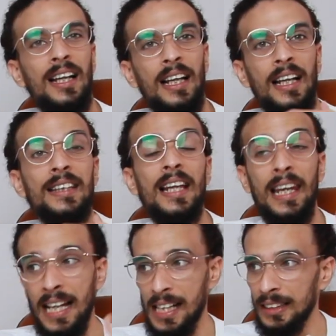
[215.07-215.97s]
and
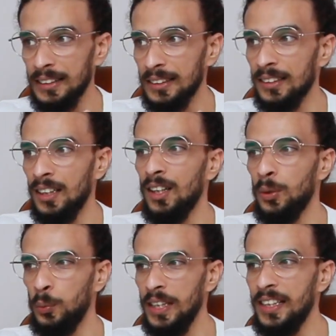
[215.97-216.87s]
alas,
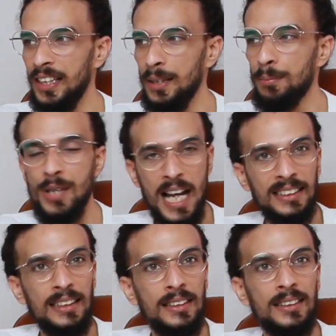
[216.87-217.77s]
we keep
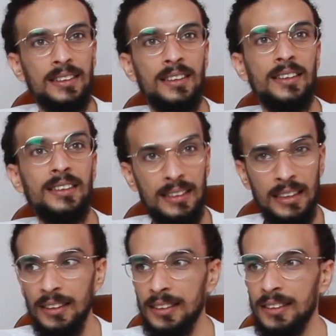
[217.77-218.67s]
practice
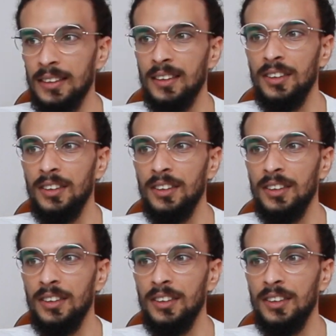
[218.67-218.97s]
this